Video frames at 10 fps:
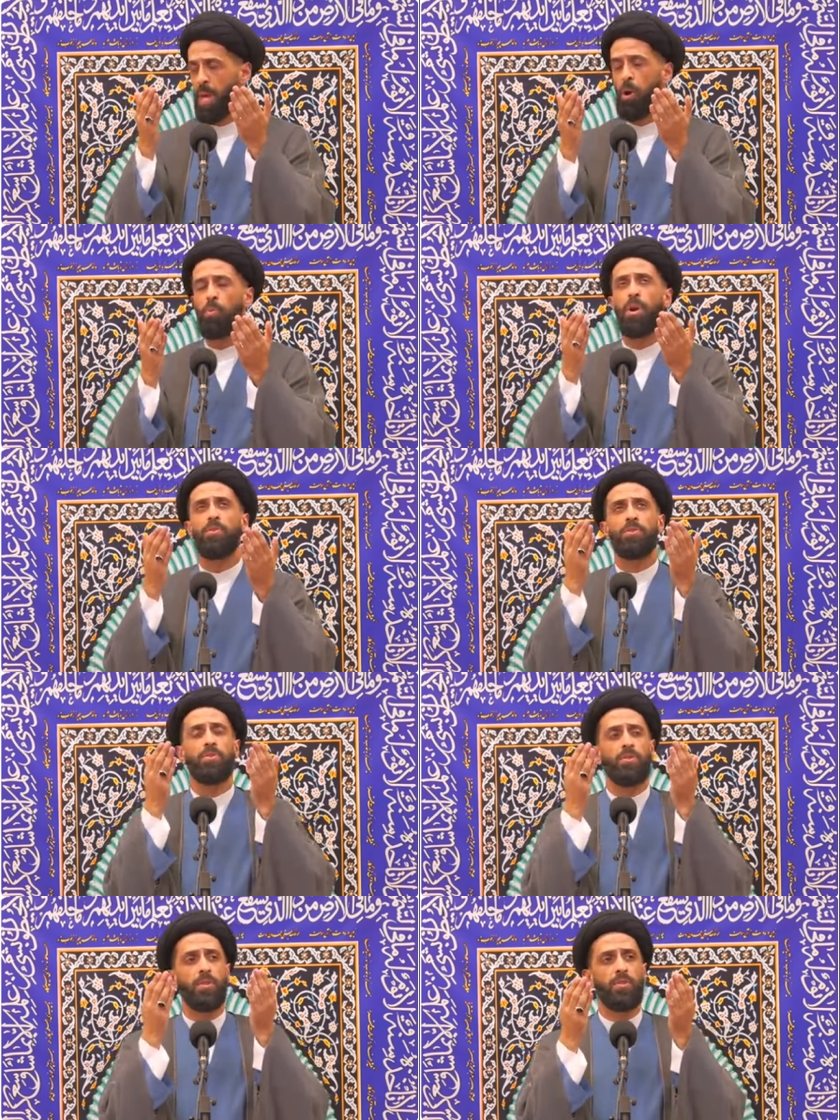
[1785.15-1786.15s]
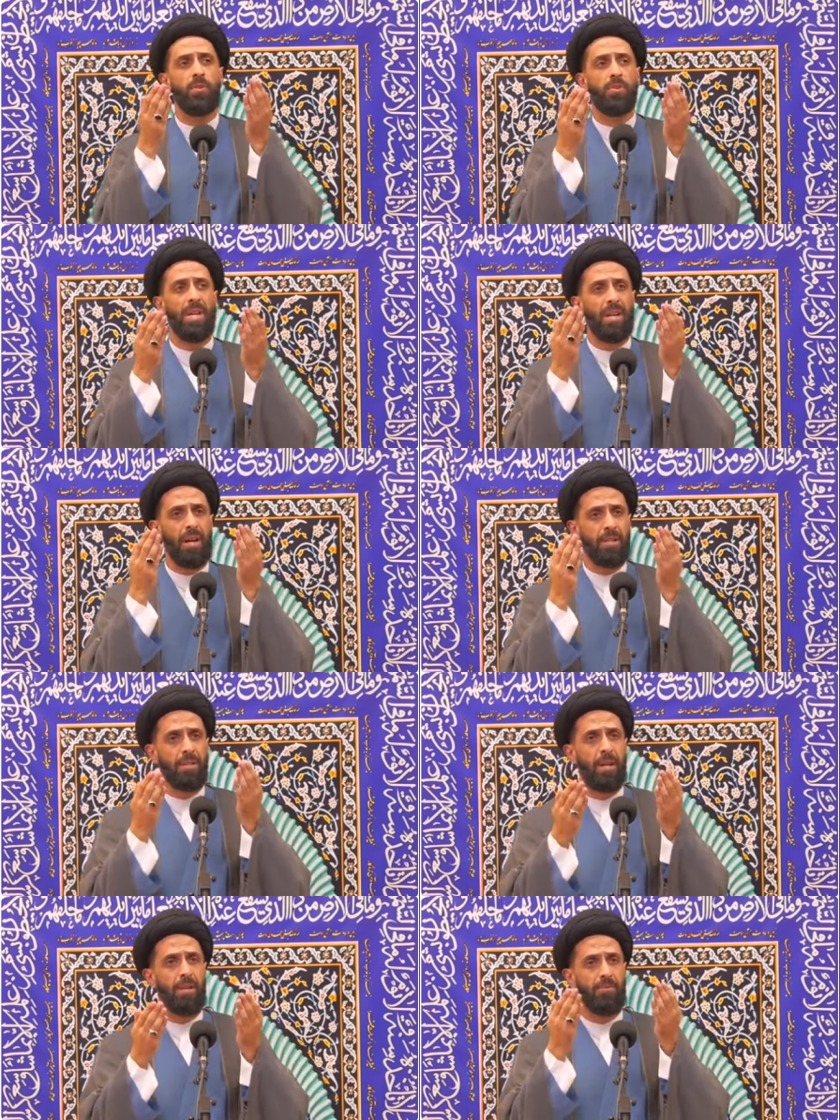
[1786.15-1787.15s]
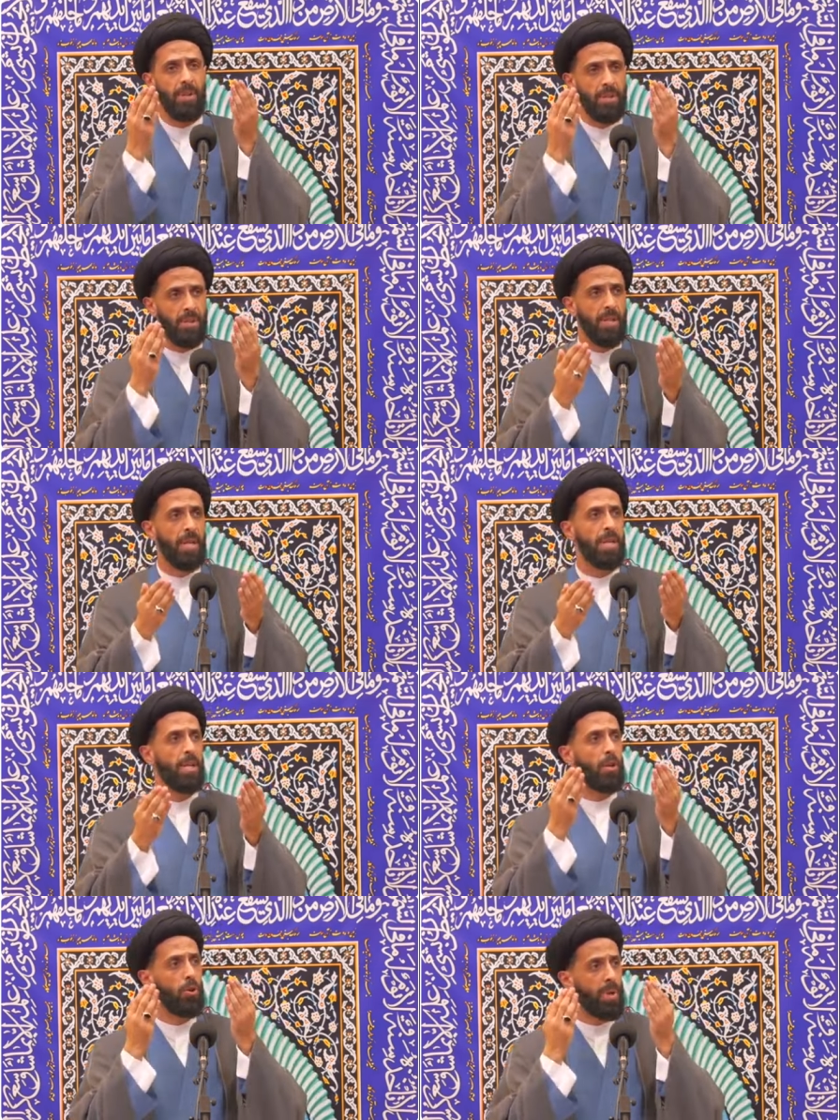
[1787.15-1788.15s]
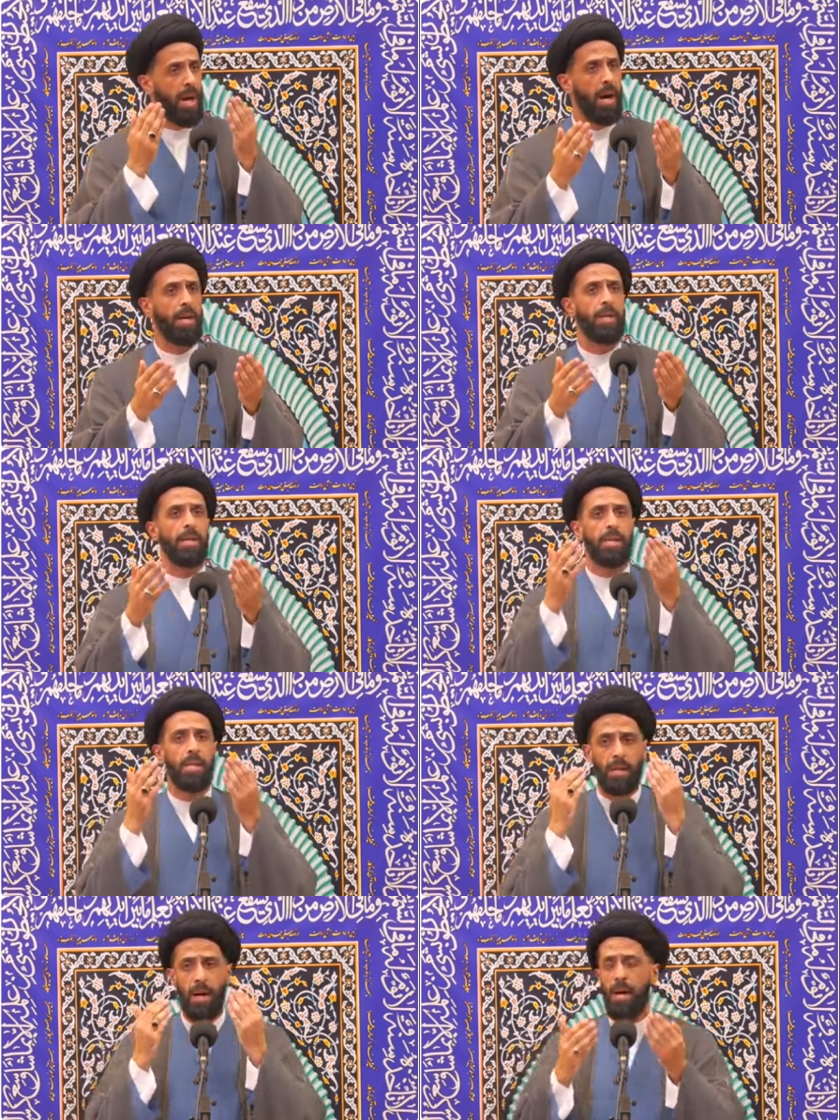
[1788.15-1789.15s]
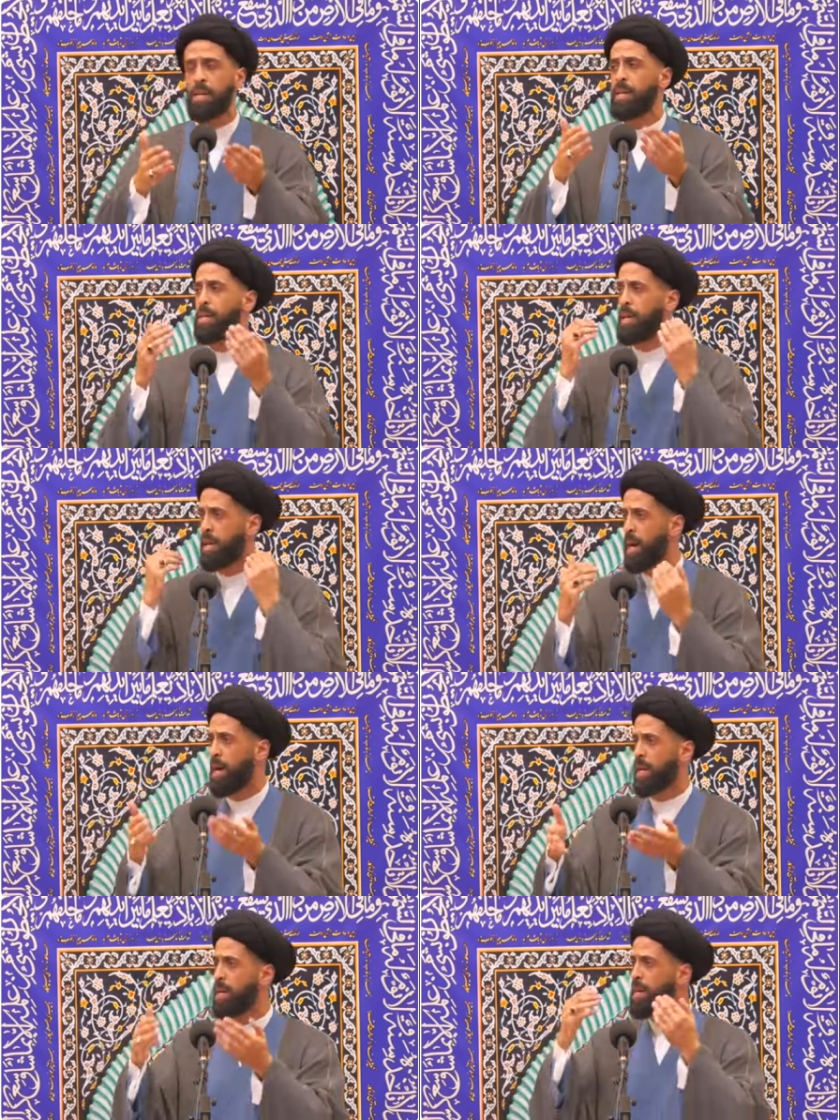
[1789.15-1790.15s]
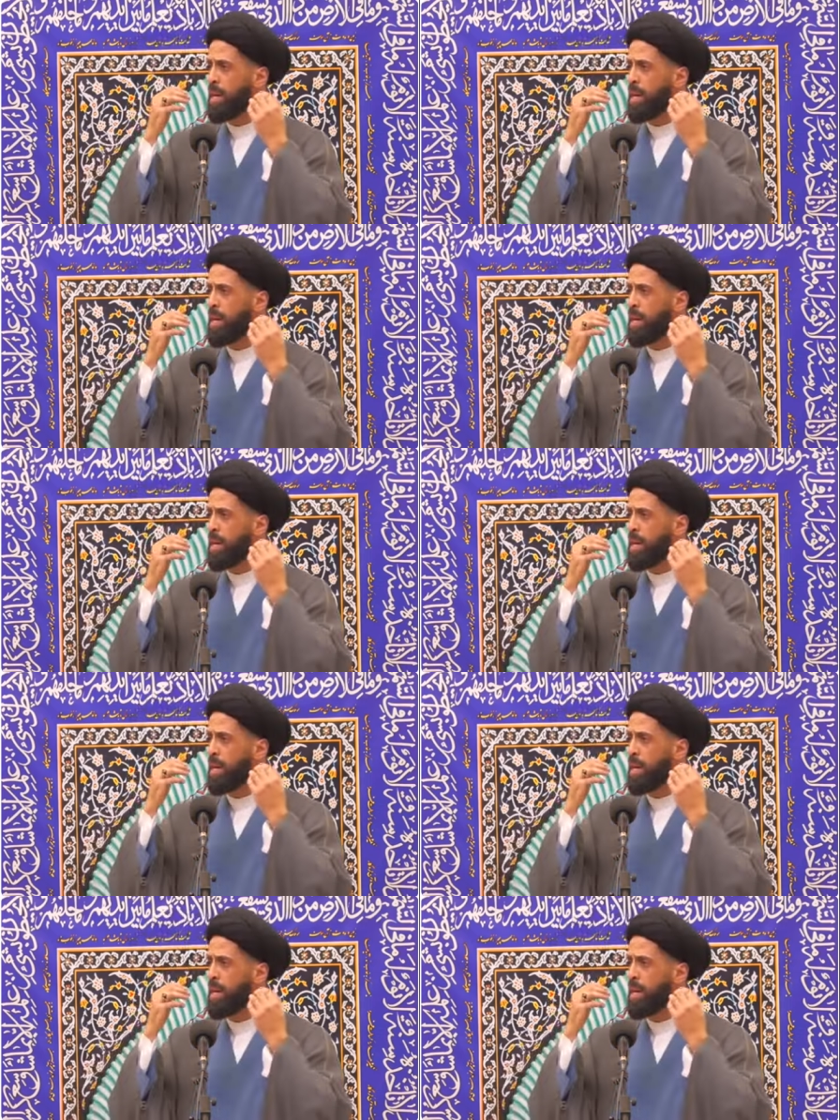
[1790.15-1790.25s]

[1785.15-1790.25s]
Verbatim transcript: Our brothers and sisters in Gaza, in Palestine, in Lebanon, in Iran, in Iraq,